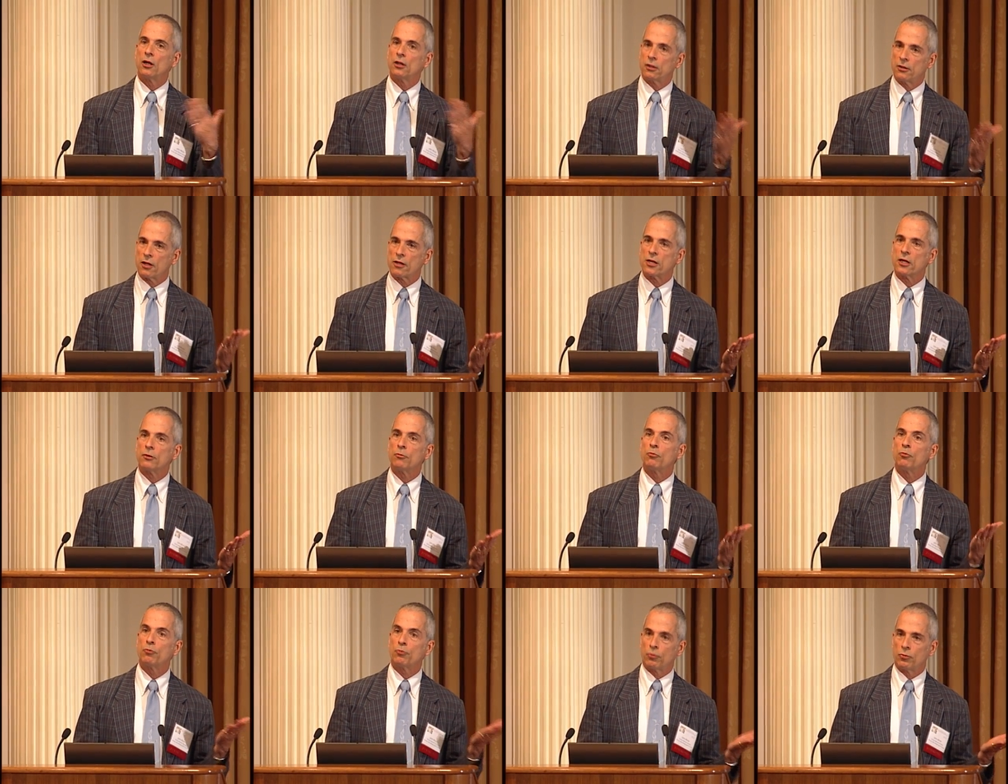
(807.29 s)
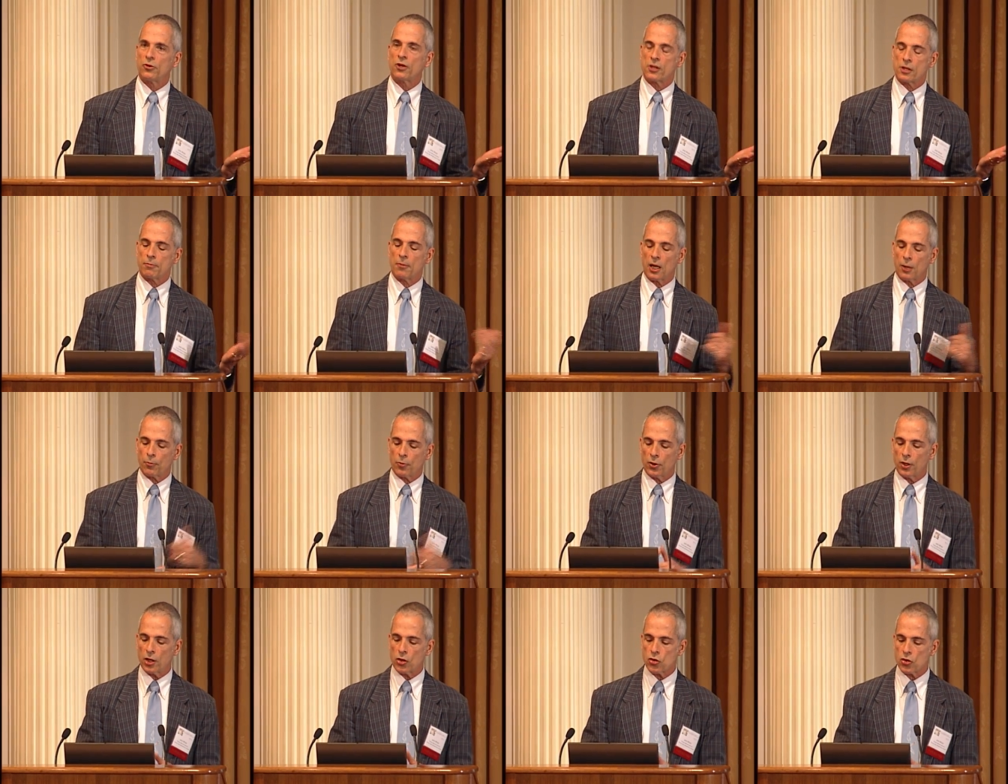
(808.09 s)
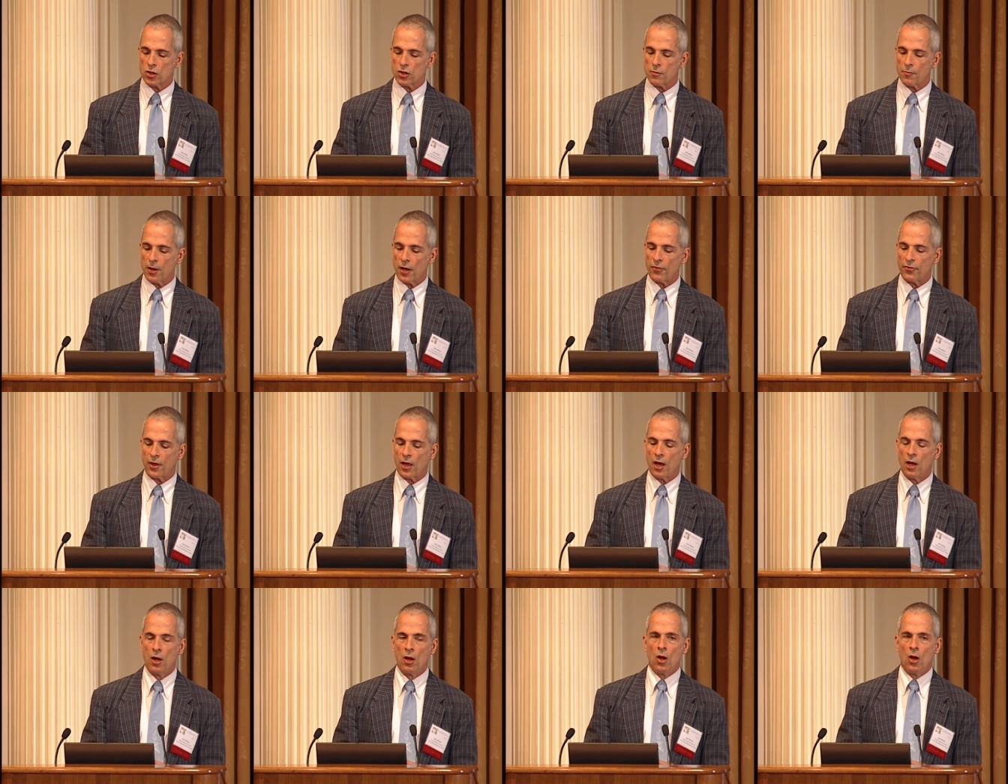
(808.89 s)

Does it make predictions about that?